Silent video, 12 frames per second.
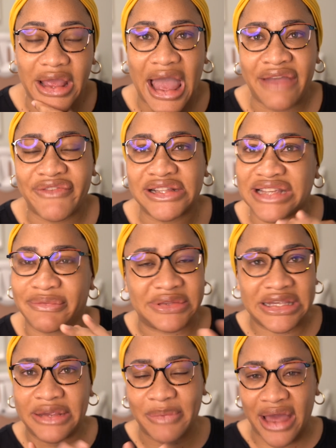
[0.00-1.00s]
I felt
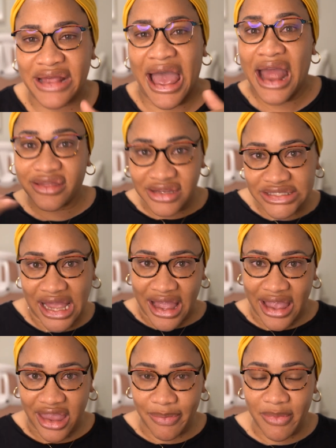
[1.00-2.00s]
at the
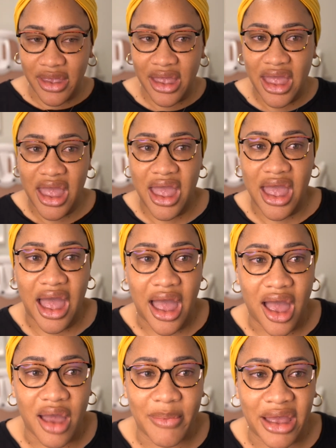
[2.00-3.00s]
time,
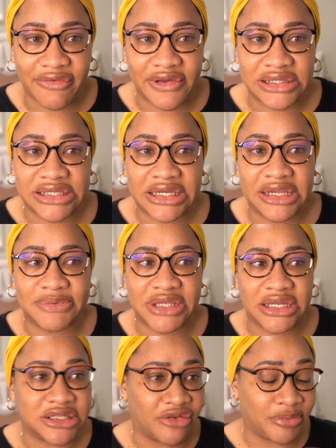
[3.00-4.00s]
I felt a deep
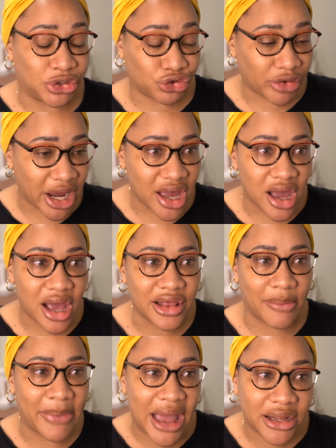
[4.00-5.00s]
sense of
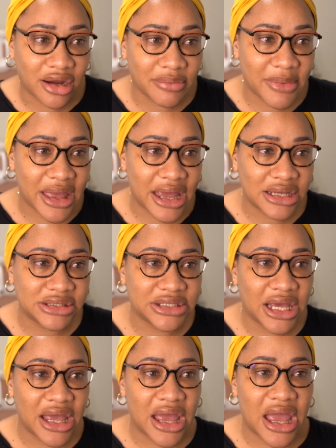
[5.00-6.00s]
betrayal,
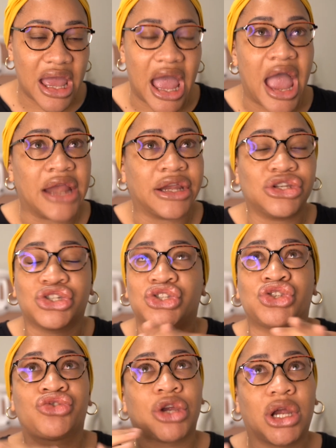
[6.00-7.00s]
abandonment, and it
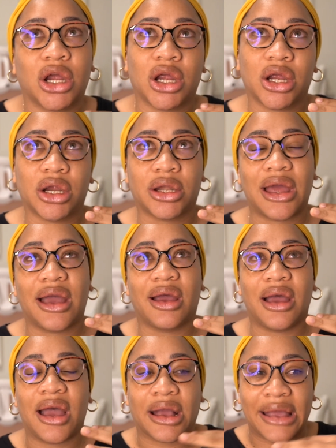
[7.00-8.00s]
just triggered
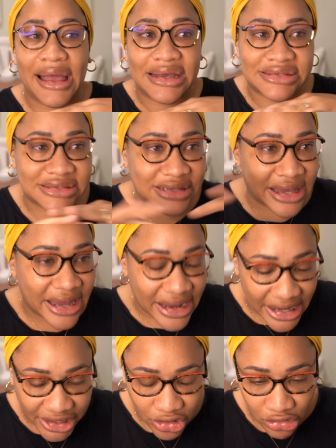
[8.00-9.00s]
a
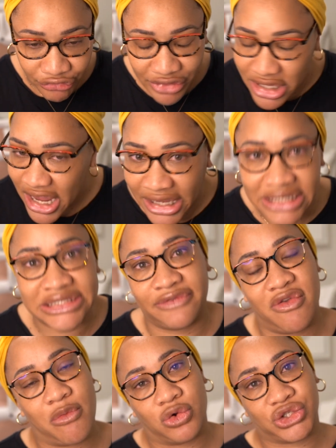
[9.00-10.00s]
cascade of negative
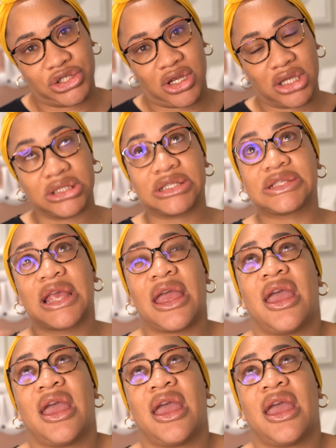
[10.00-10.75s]
emotions.